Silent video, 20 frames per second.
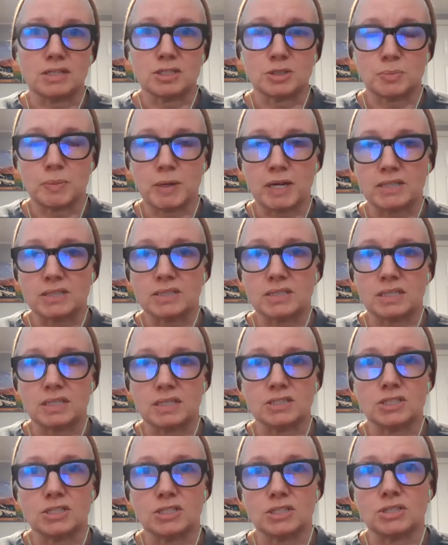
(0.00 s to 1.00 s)
expects
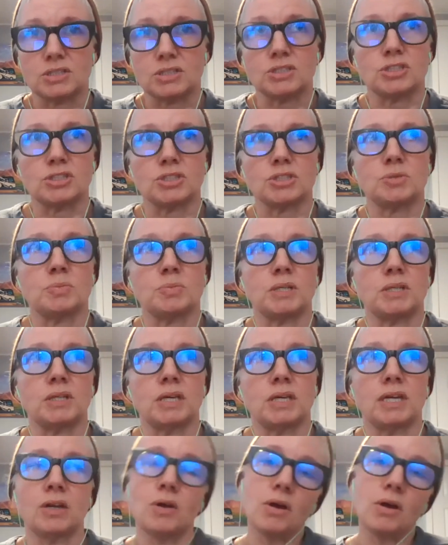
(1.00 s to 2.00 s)
it to just be
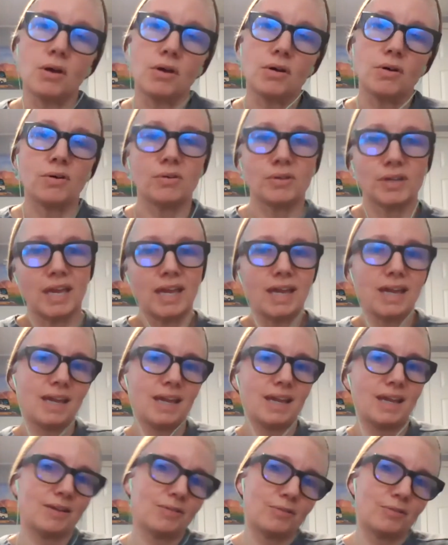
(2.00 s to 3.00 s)
like, oh,
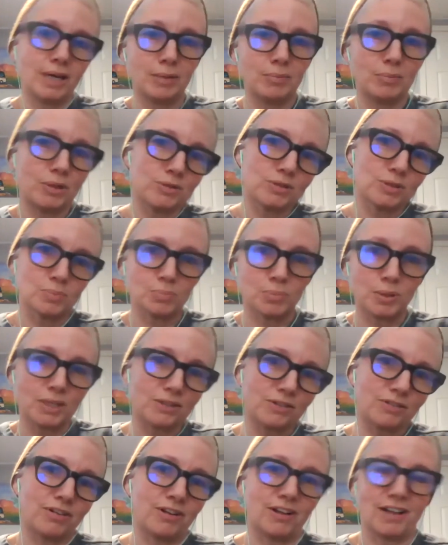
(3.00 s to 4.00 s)
yay, rainbows and
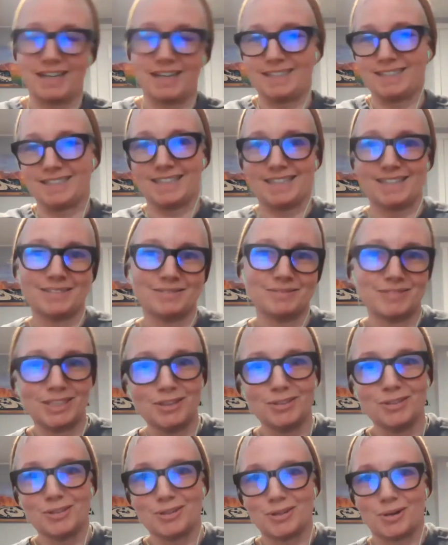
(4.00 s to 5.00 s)
butterflies and
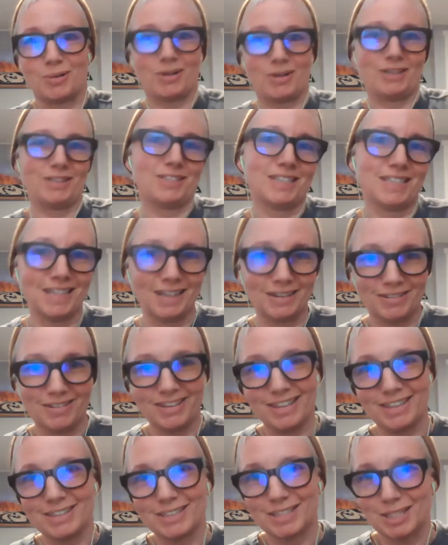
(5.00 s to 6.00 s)
unicorns and
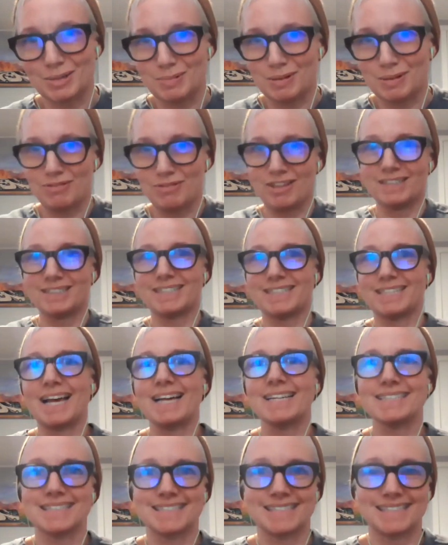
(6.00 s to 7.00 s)
everything's going to be
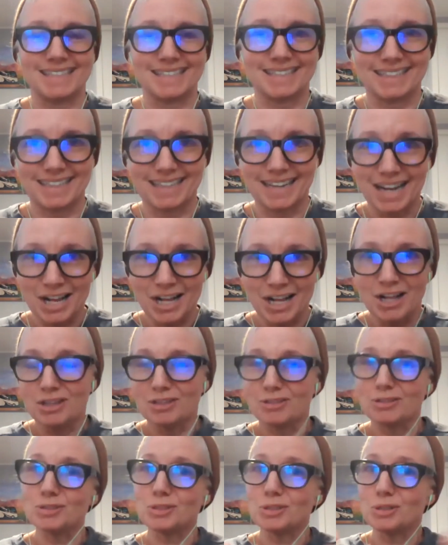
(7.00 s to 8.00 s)
fantastic. Like,
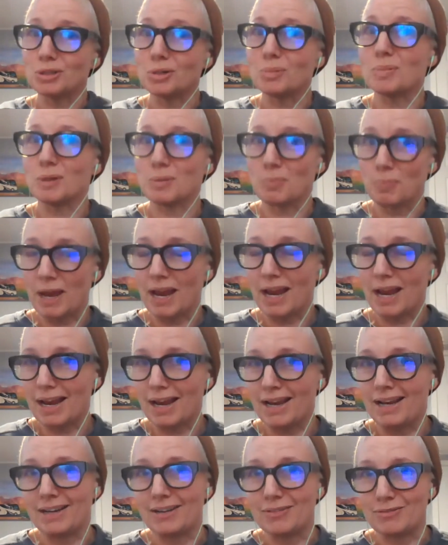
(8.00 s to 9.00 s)
there's a little bit of
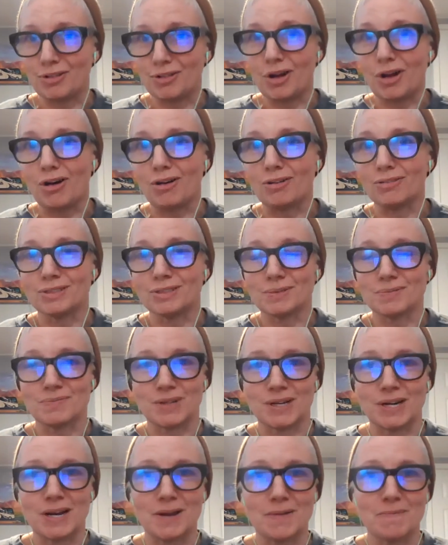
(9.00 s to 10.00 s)
pain involved,
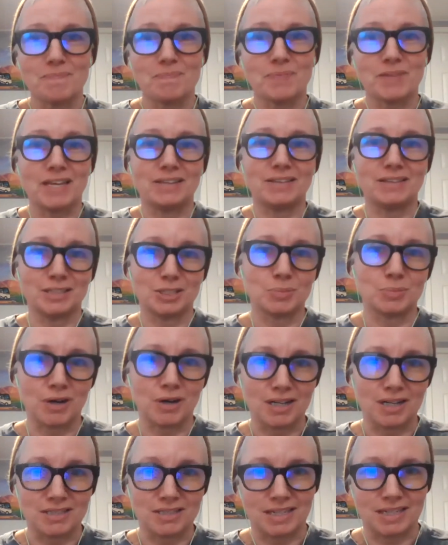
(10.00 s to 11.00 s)
right, in this
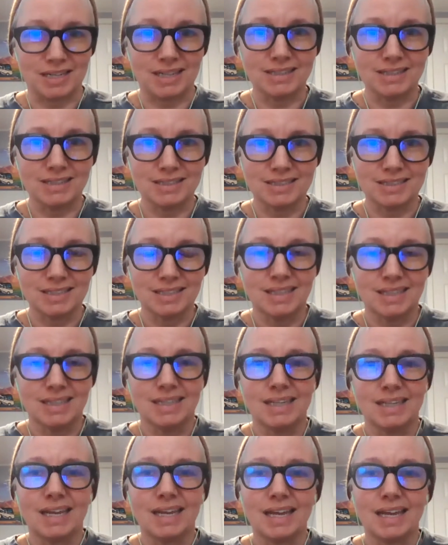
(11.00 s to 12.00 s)
process,
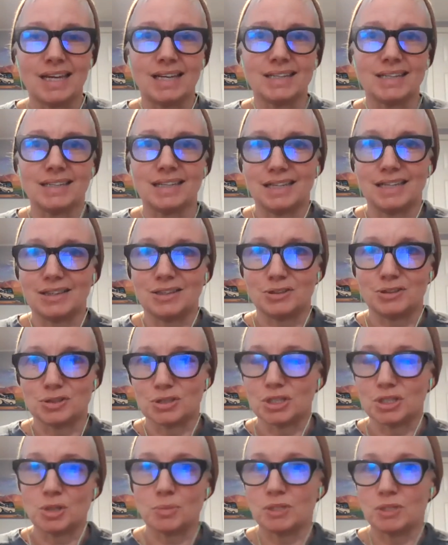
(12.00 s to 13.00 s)
and
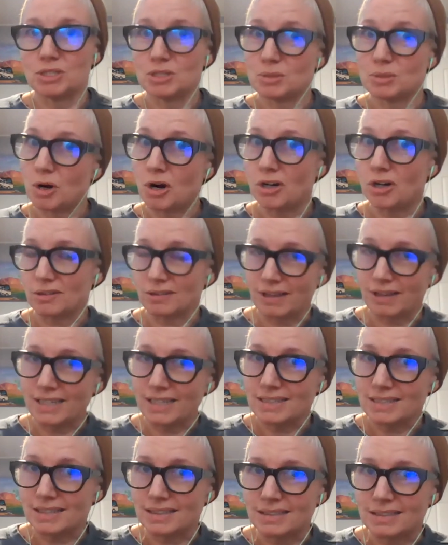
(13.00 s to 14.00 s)
there's going to be some hard
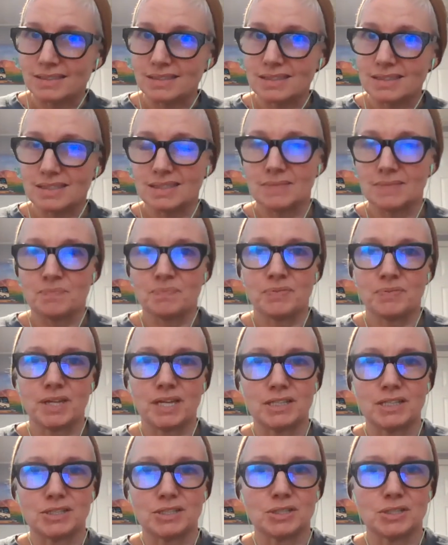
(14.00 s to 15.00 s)
lessons
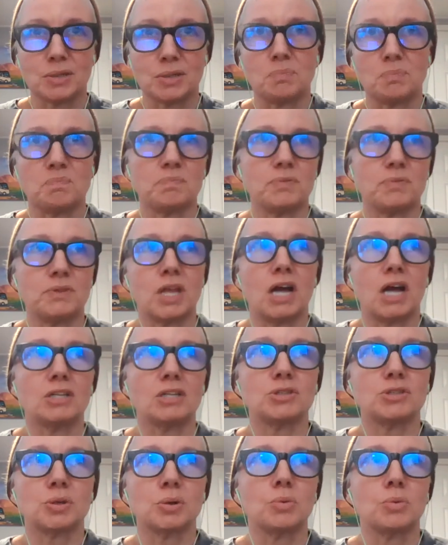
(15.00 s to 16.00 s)
and some
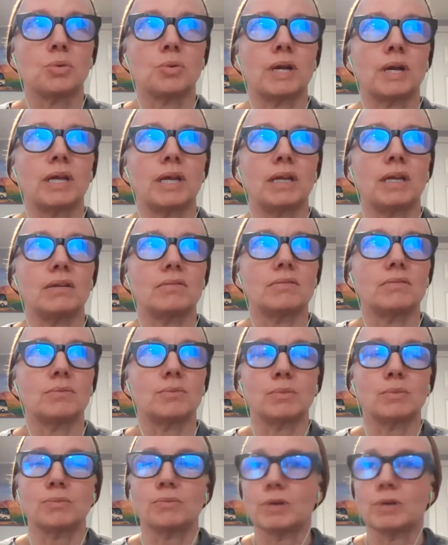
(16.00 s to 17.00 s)
not so great
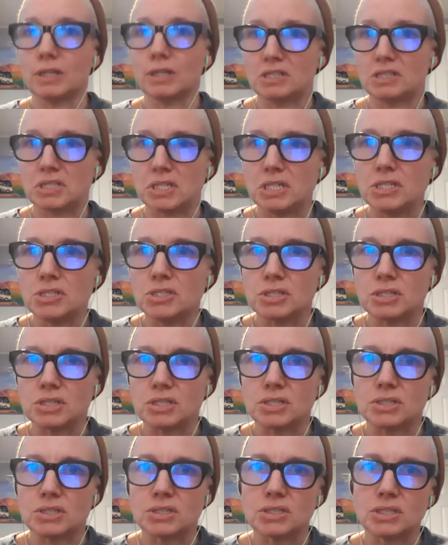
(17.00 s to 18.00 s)

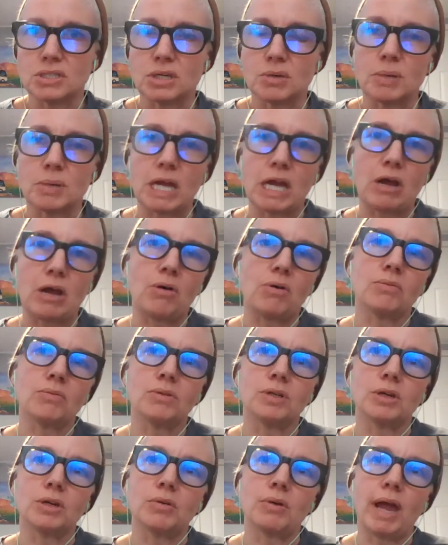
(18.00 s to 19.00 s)
realizations about,
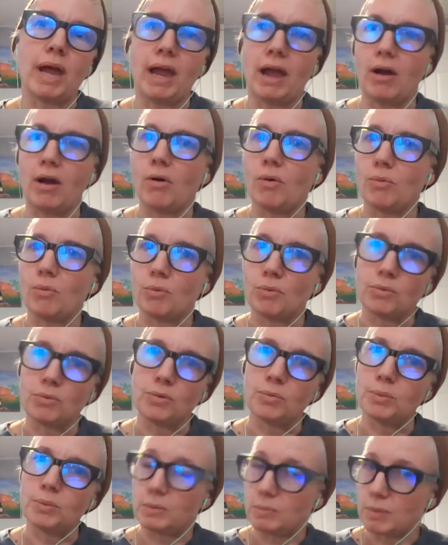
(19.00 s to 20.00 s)
how
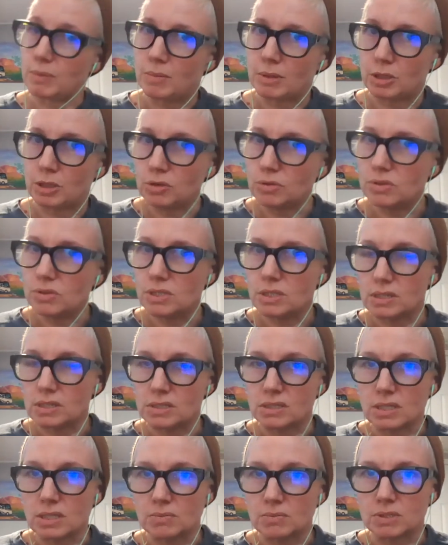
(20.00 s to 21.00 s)
you've been maybe using
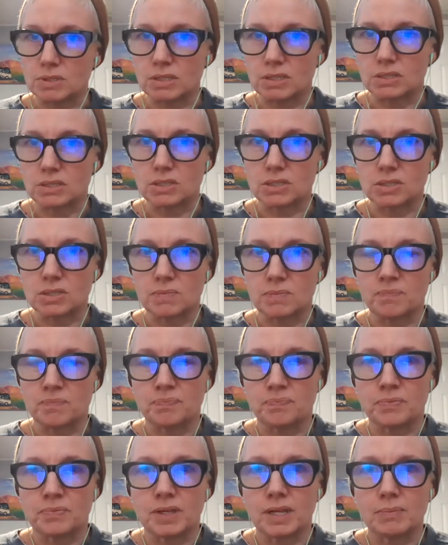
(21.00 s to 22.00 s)
the substance,
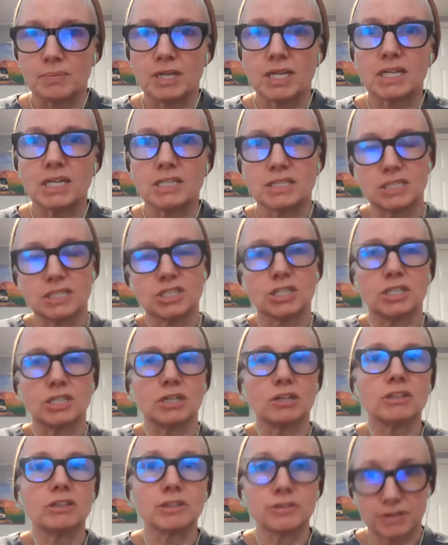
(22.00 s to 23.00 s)
because it's
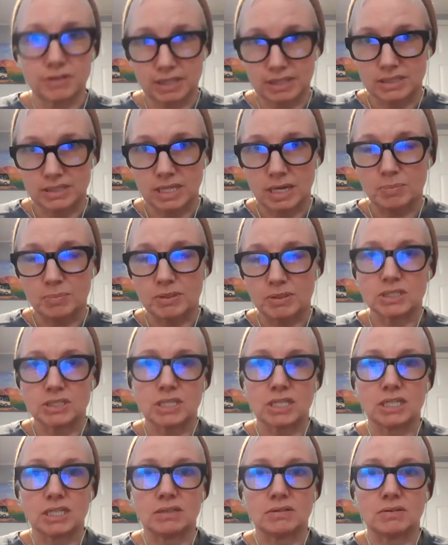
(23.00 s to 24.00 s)
going to clear things up and it's
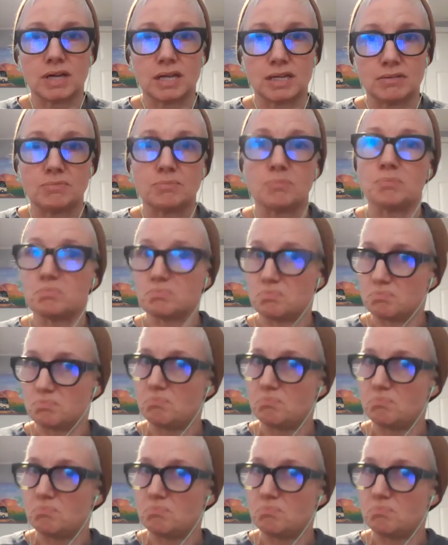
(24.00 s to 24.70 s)
going to kind of